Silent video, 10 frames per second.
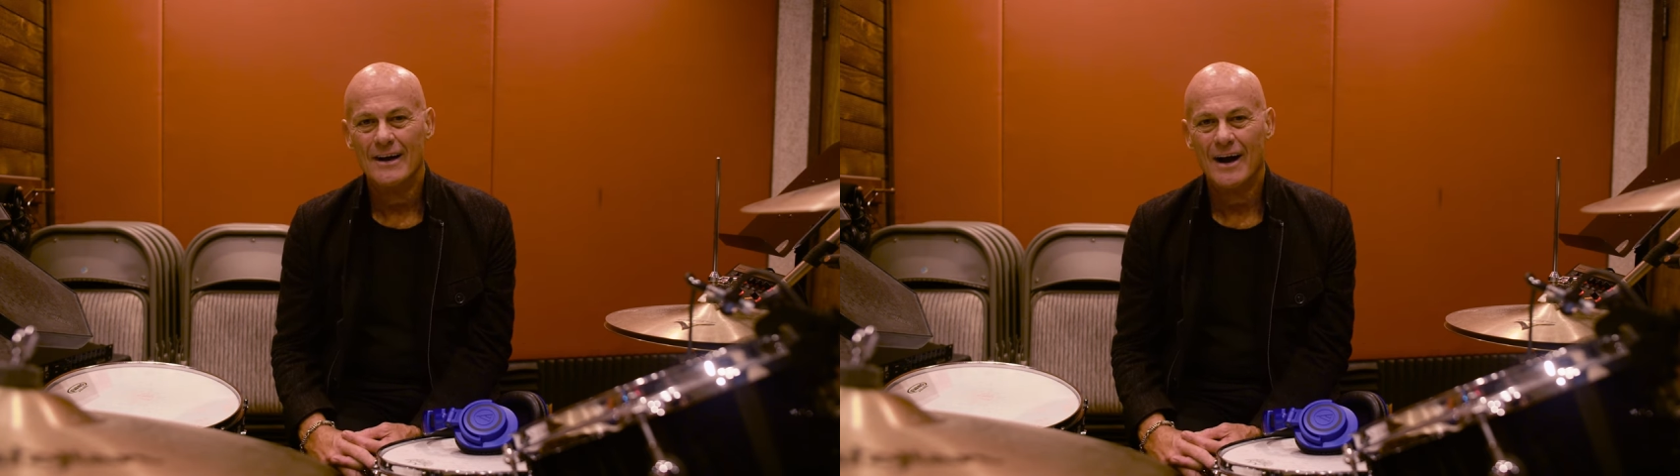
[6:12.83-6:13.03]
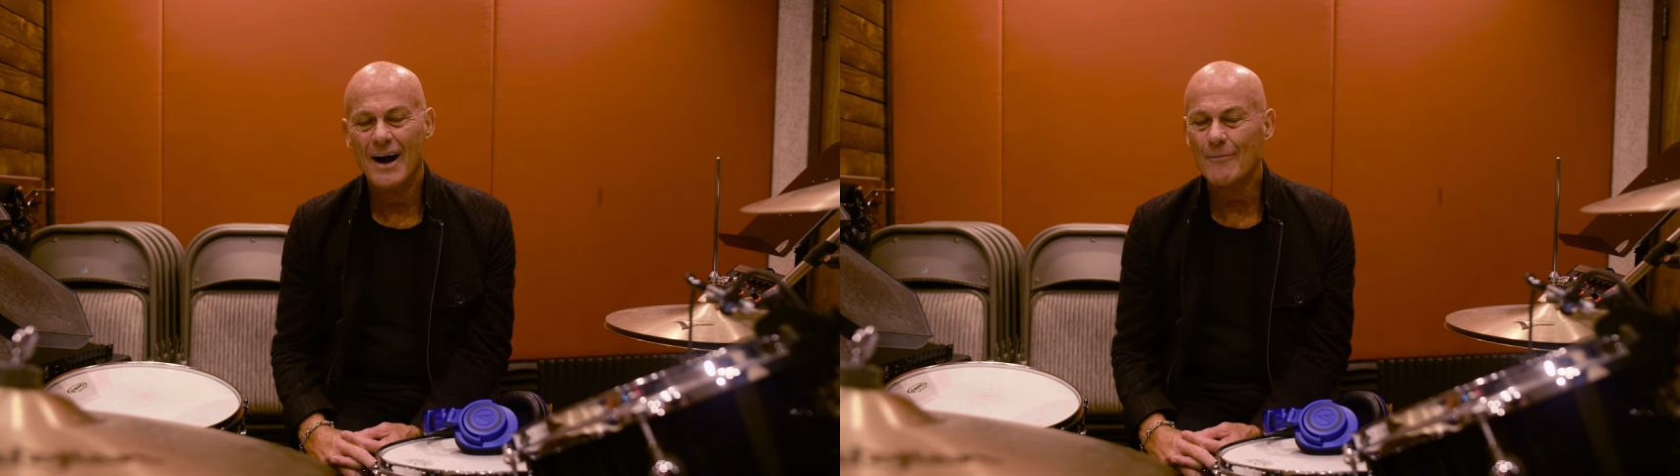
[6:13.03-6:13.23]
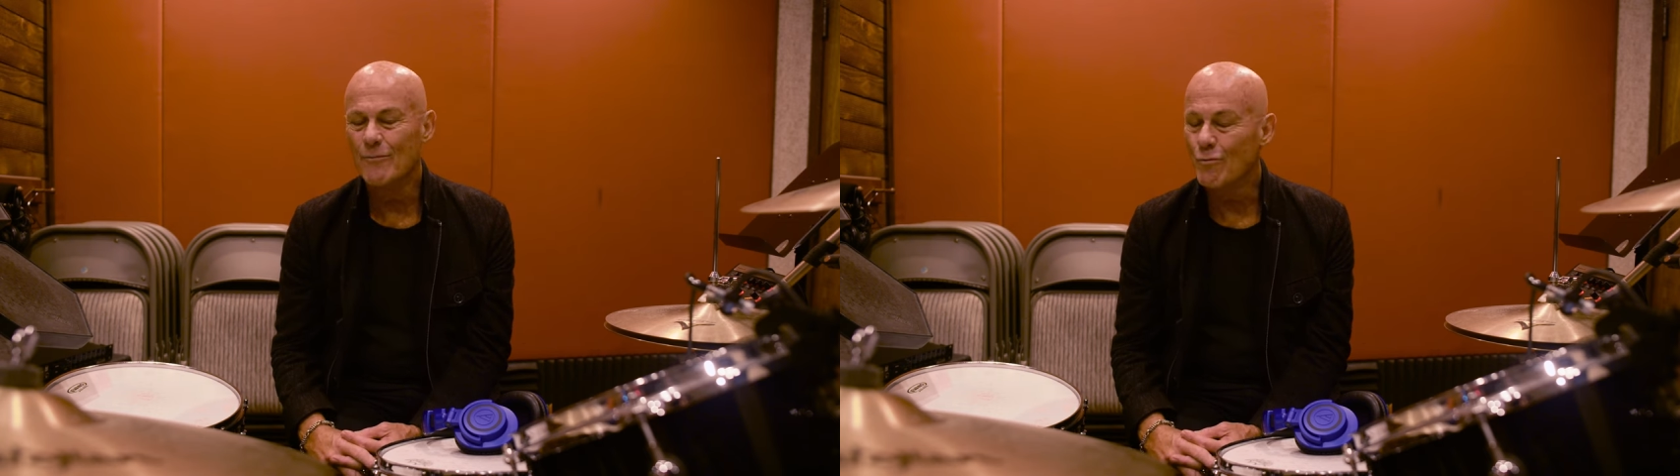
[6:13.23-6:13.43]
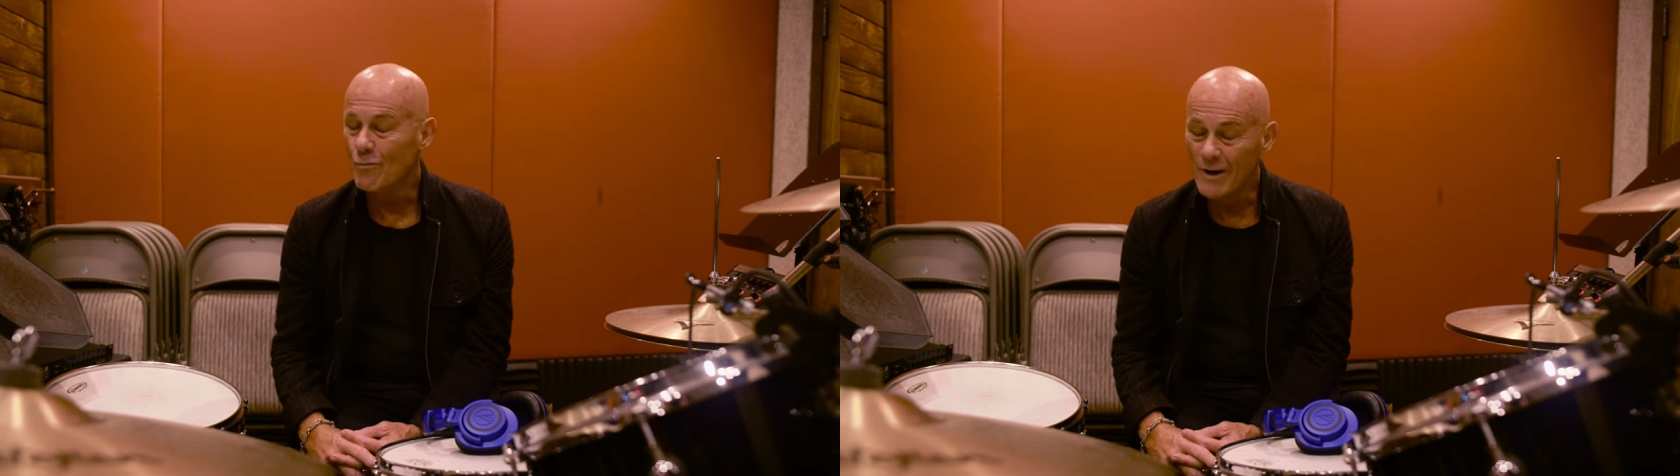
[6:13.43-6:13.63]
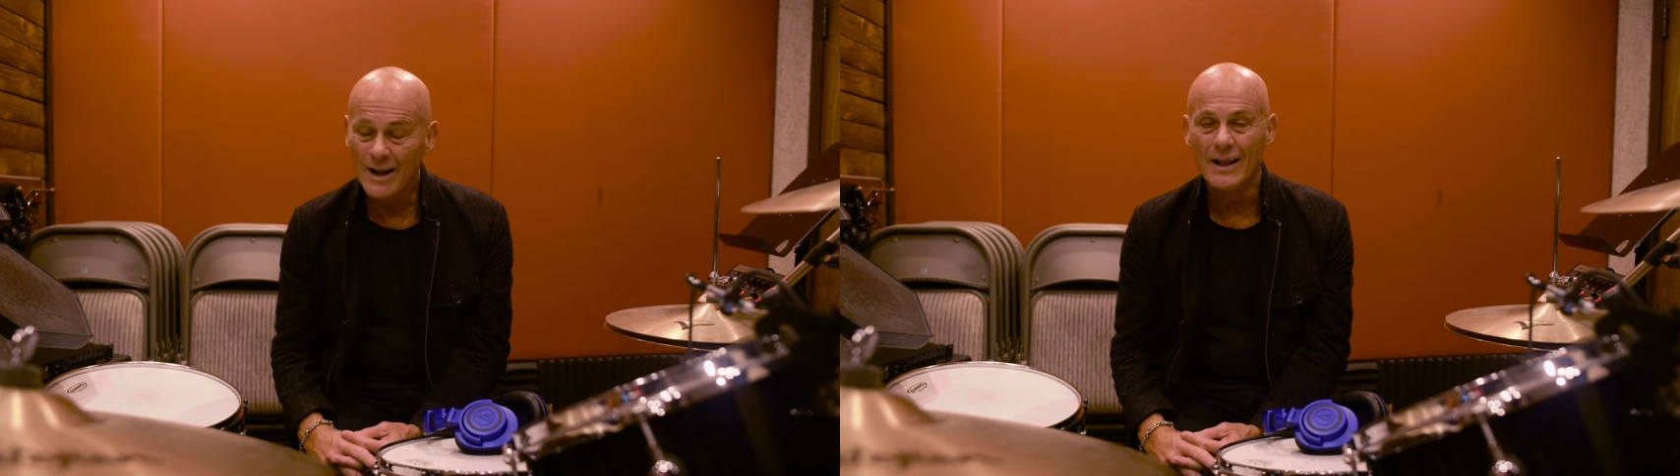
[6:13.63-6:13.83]
I'm
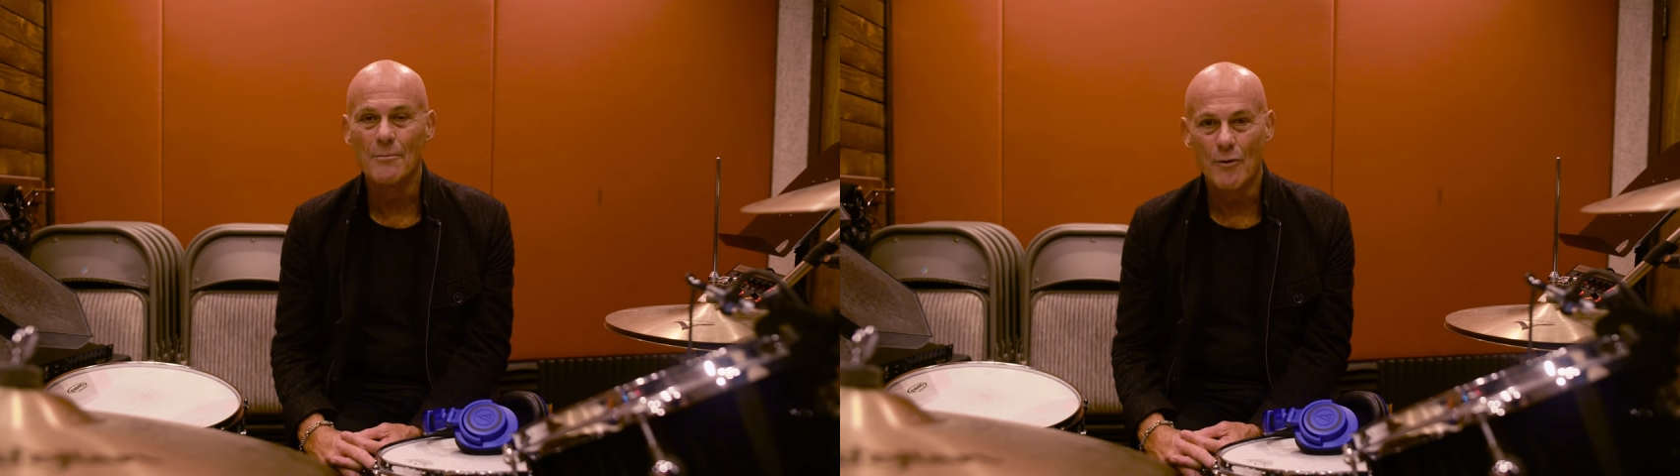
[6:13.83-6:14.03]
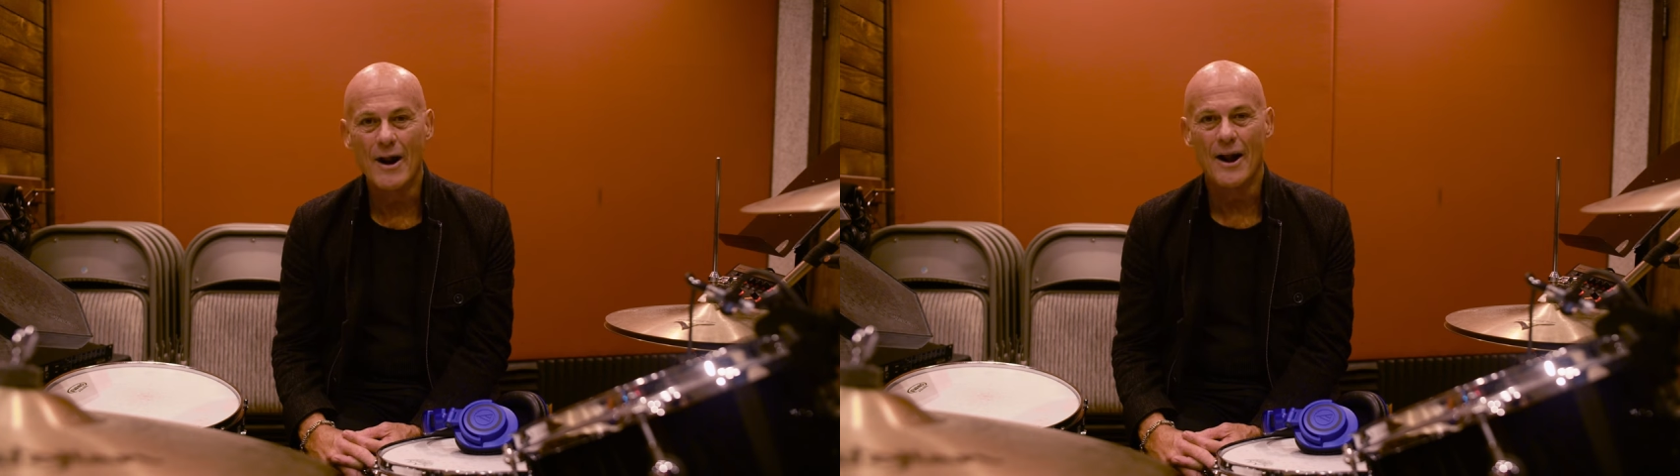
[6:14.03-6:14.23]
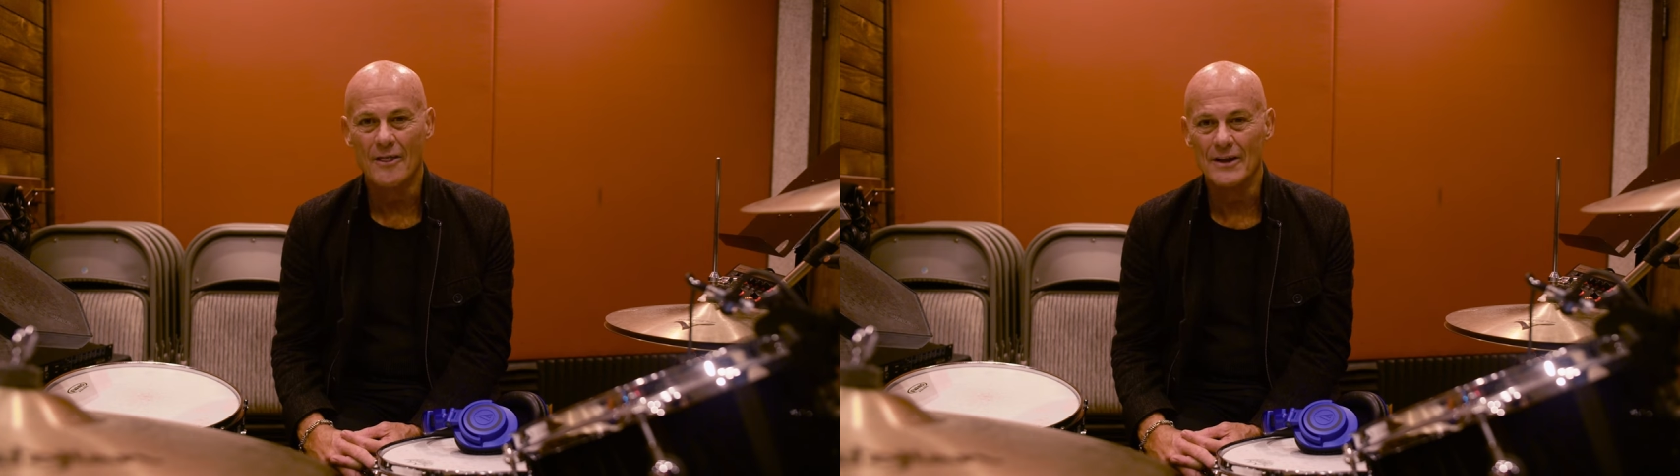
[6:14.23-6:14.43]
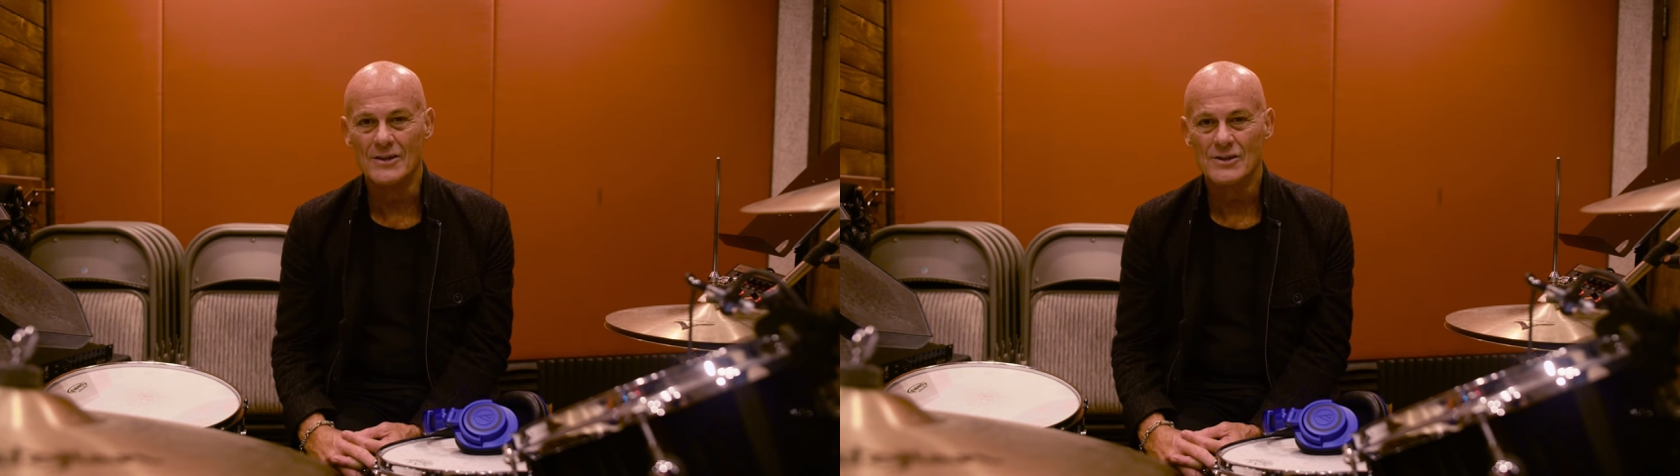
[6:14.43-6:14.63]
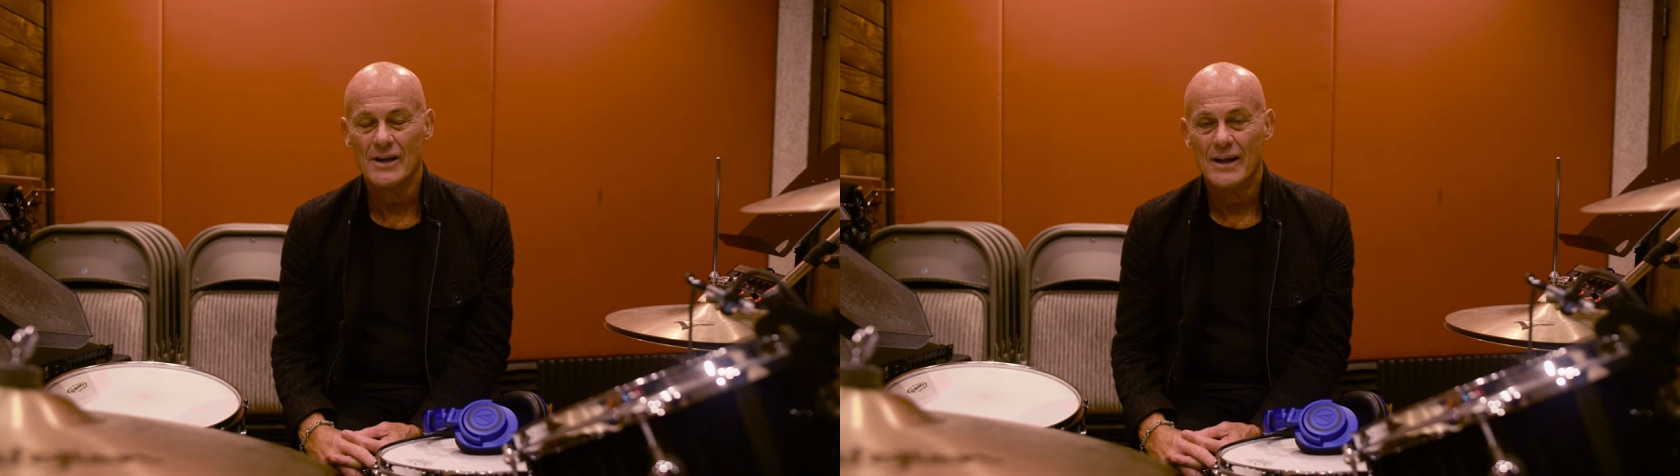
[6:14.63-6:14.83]
really proud of
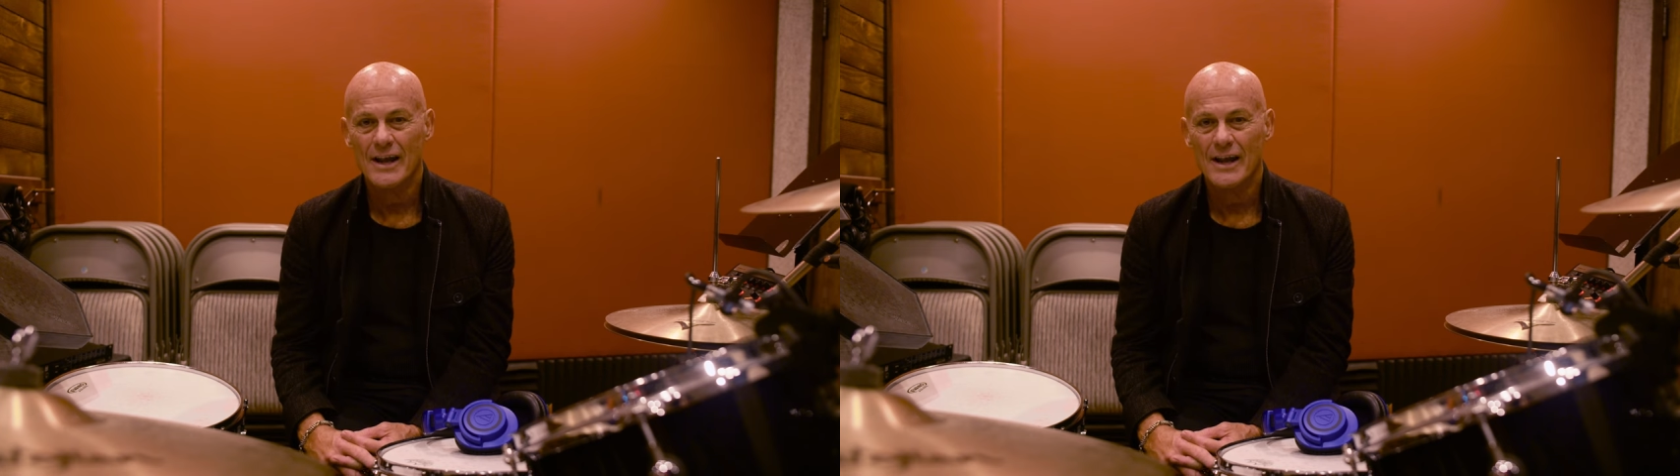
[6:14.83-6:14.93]
this.